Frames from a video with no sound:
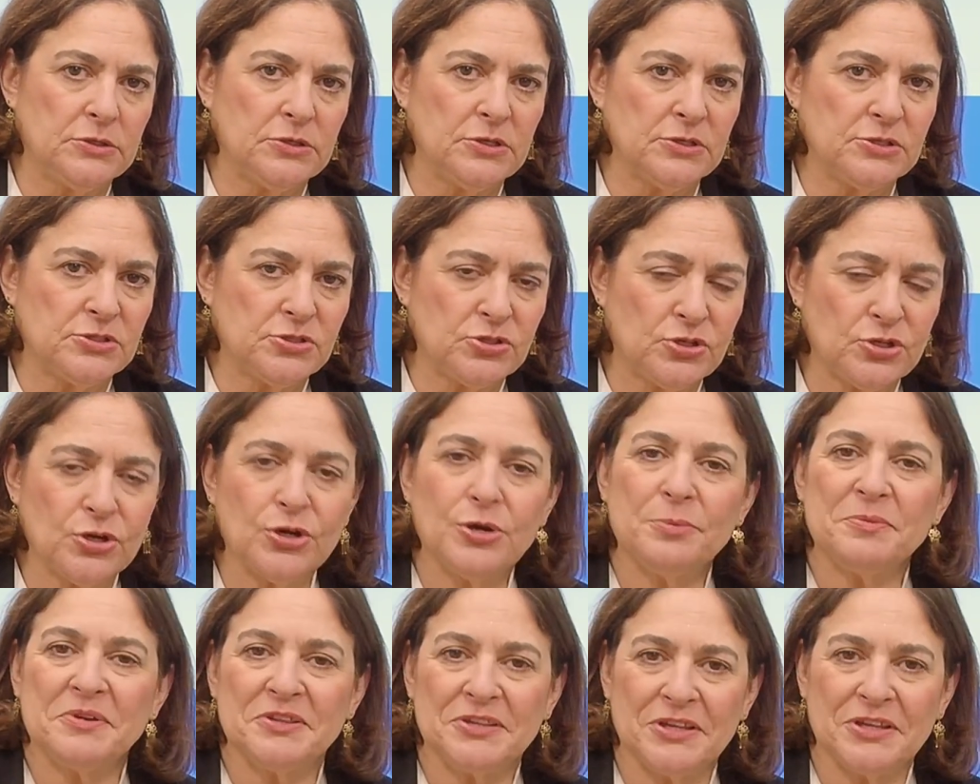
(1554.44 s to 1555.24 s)

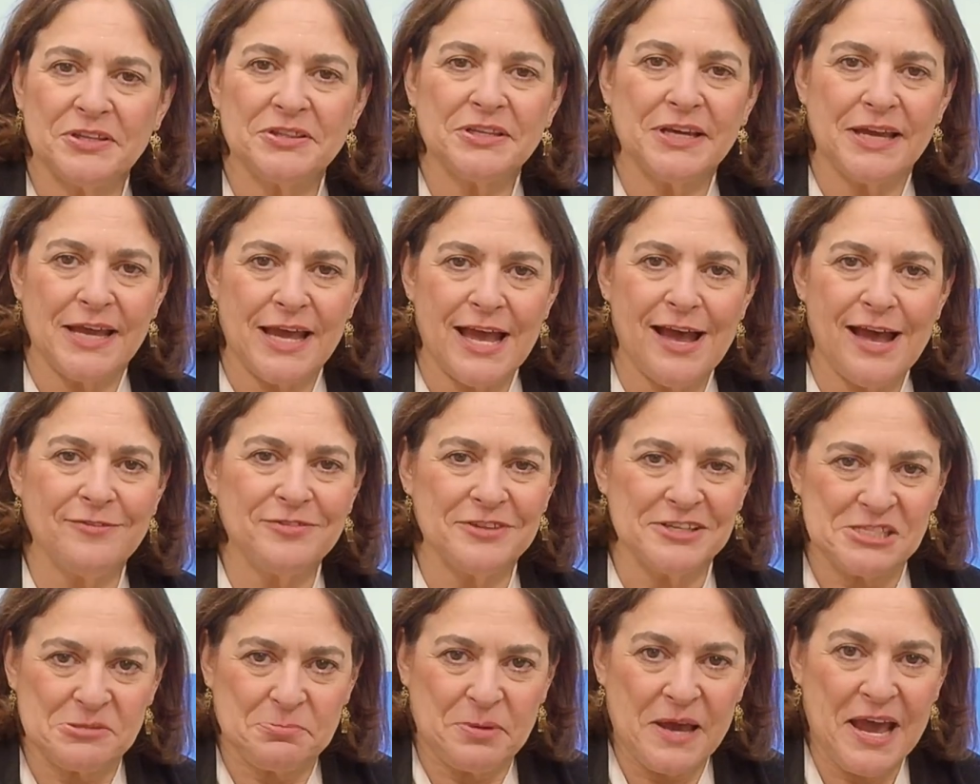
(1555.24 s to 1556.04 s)
determined that they have
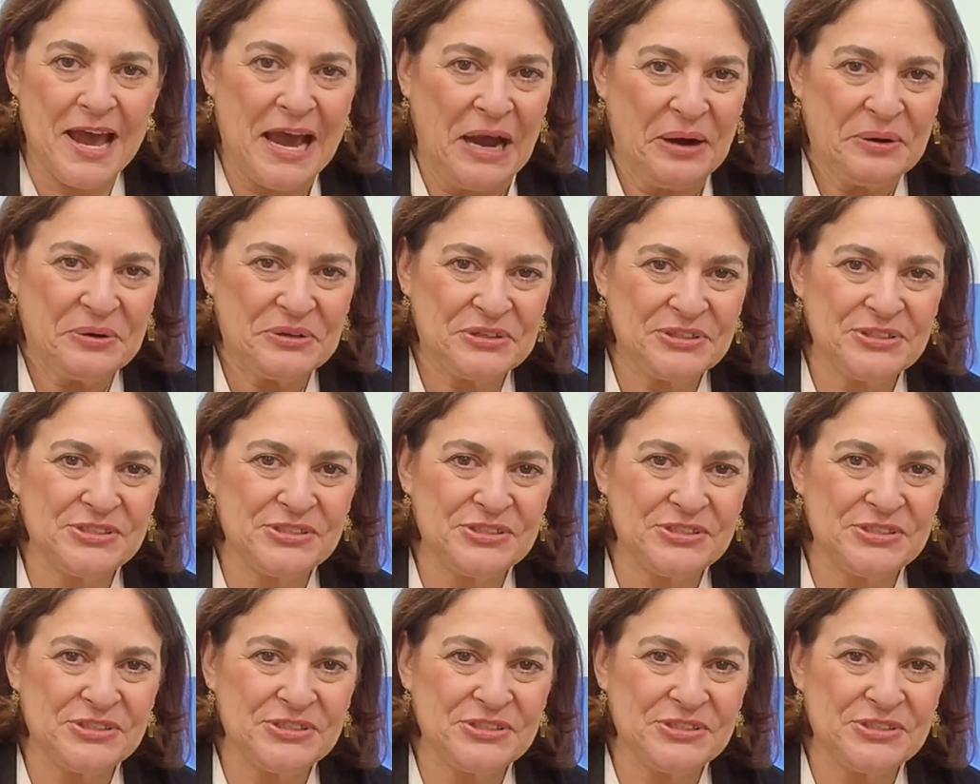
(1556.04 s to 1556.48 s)
this power.